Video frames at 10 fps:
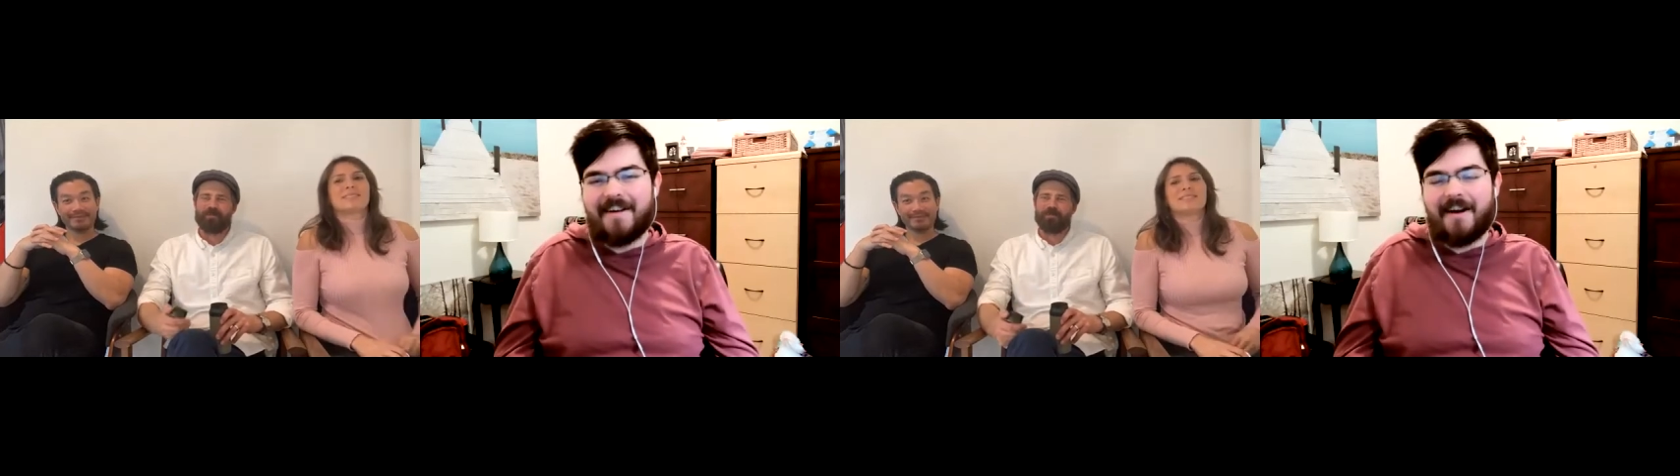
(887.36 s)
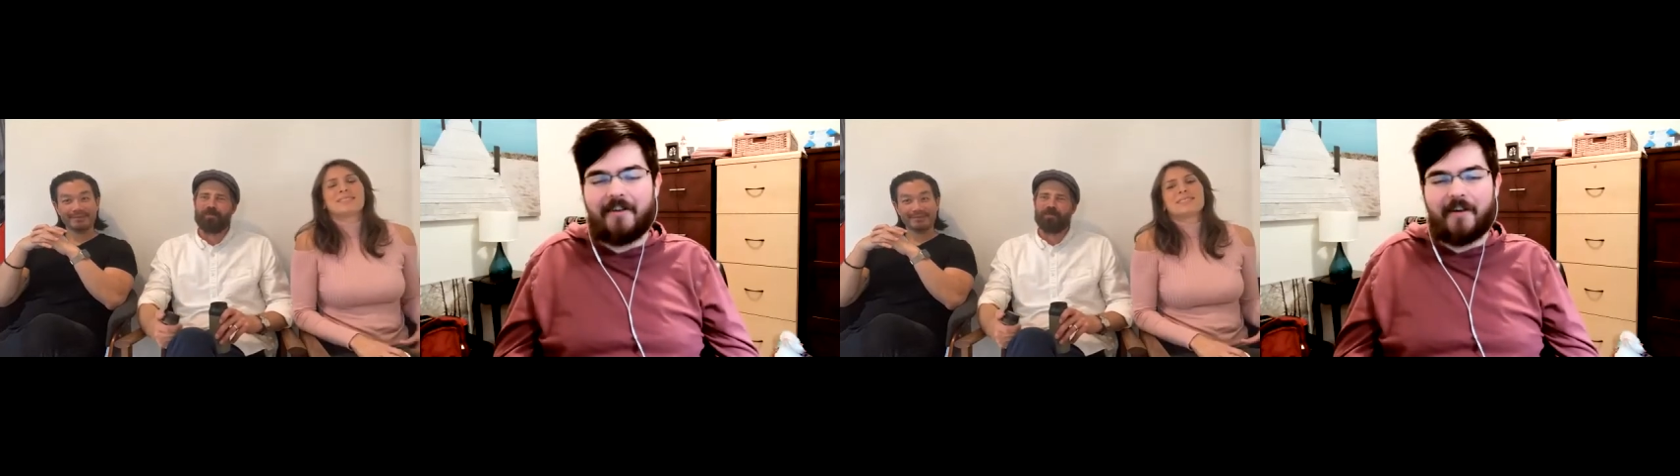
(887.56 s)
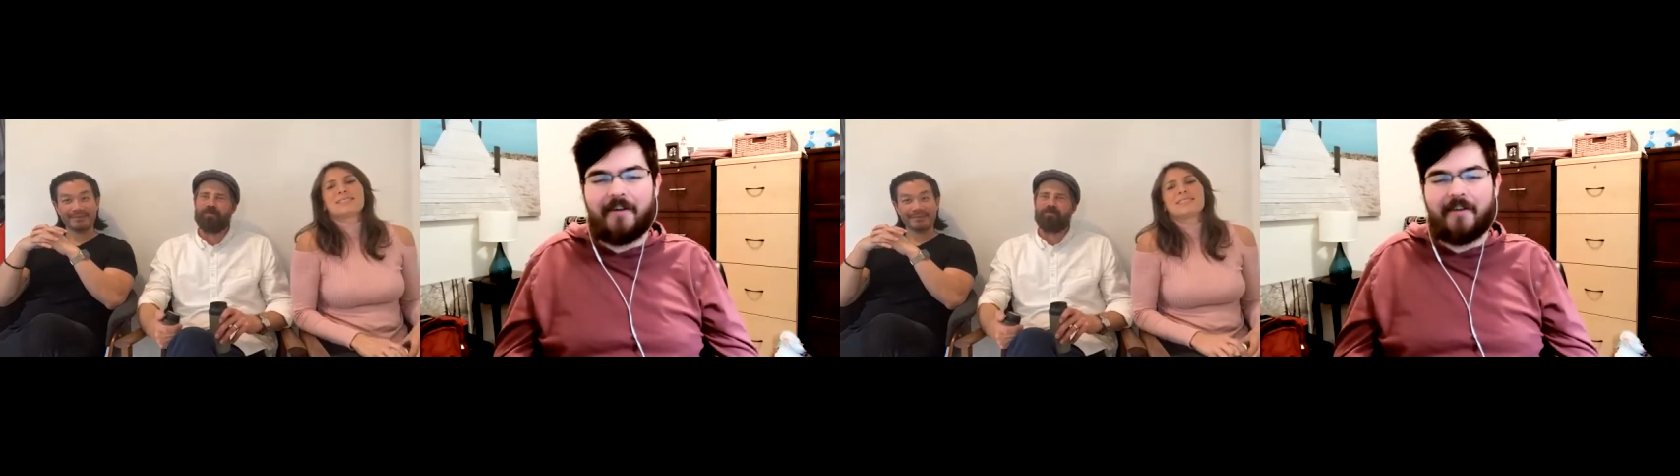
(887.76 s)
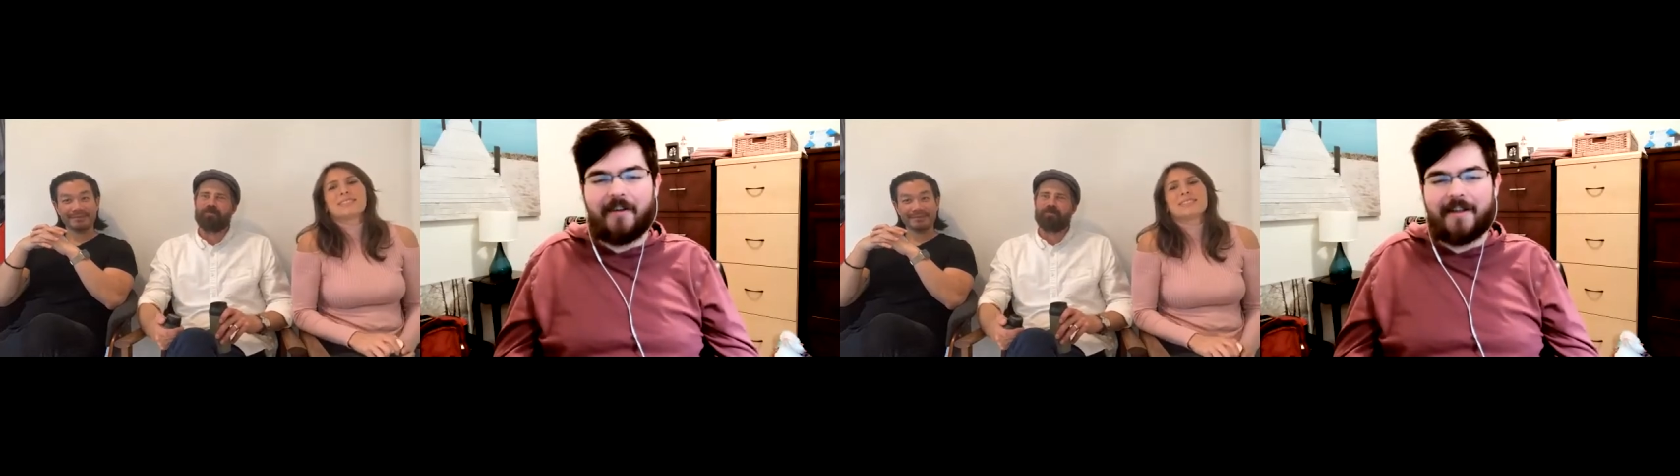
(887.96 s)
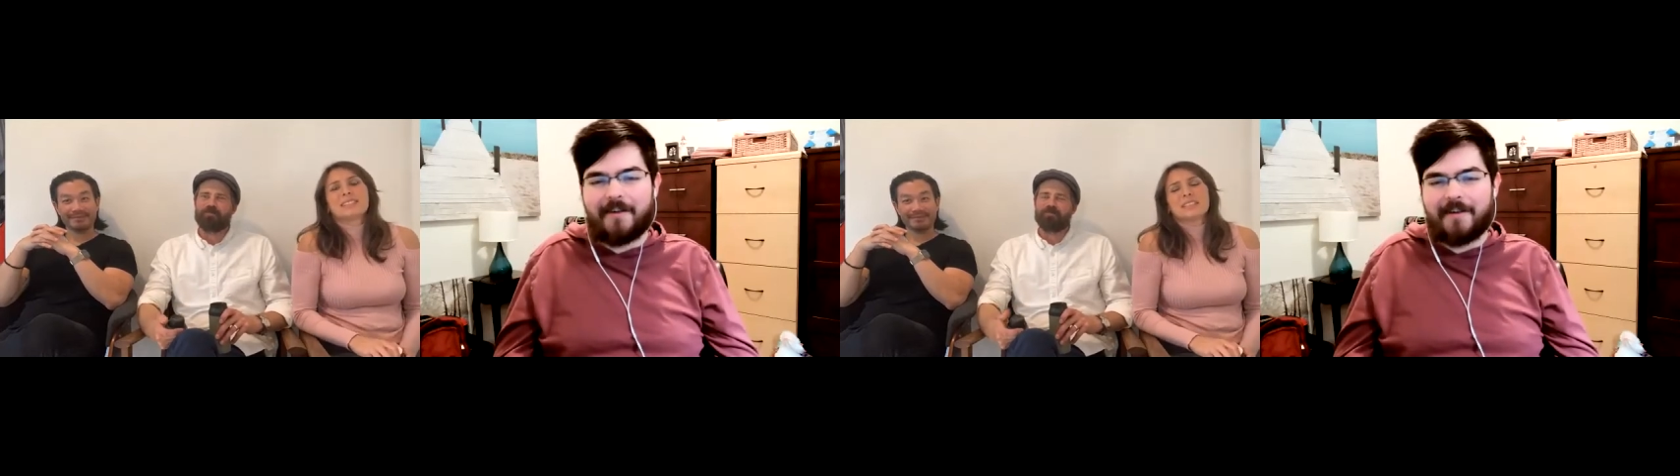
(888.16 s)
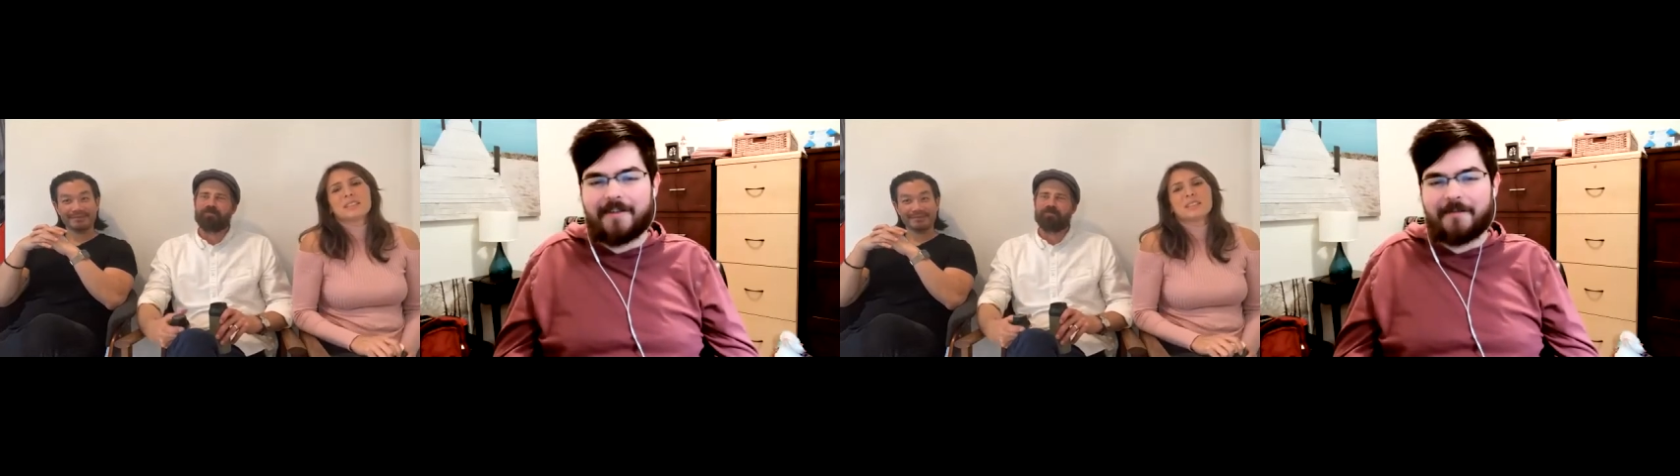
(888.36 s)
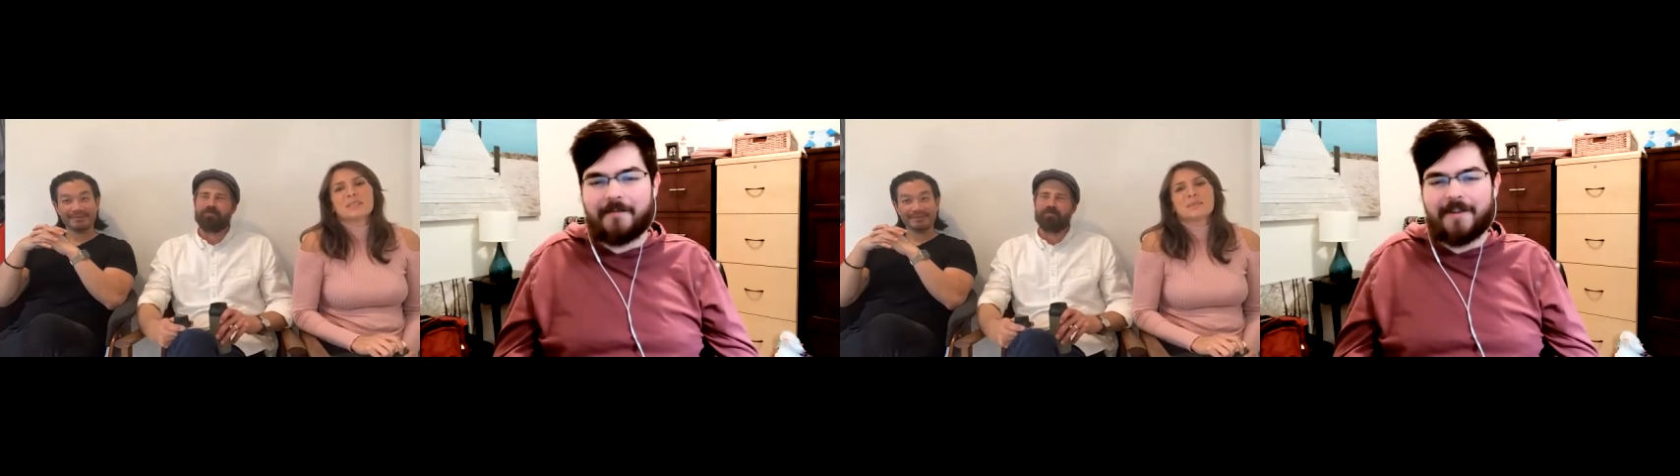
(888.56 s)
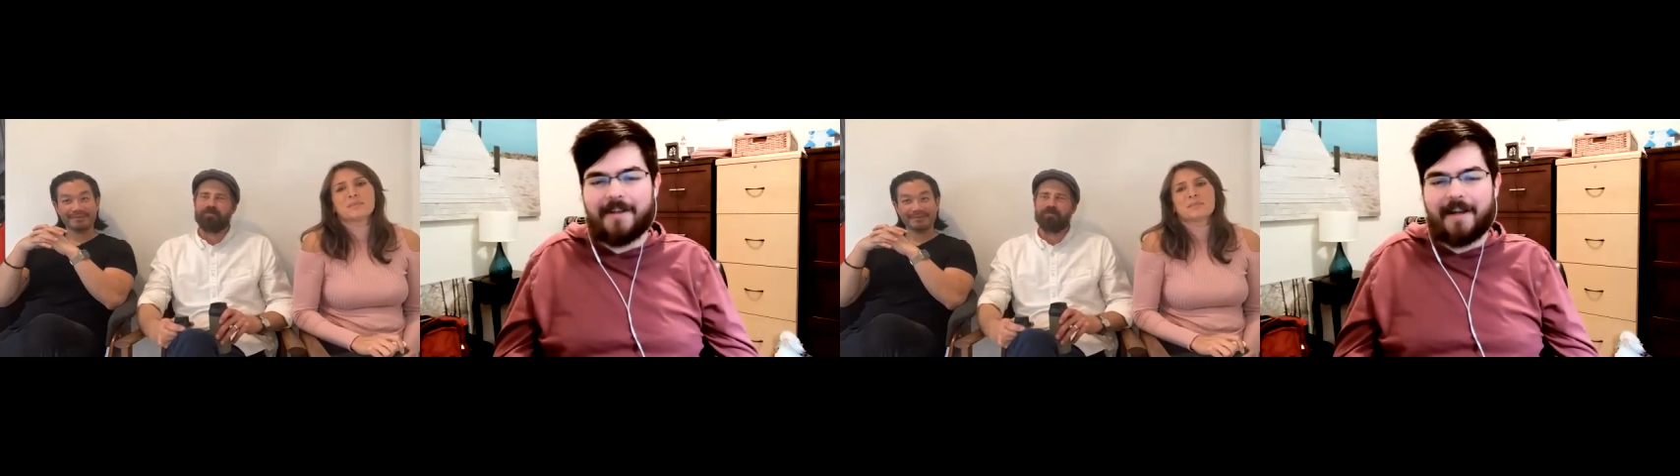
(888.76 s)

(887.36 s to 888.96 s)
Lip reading: Oh wow, that's awesome.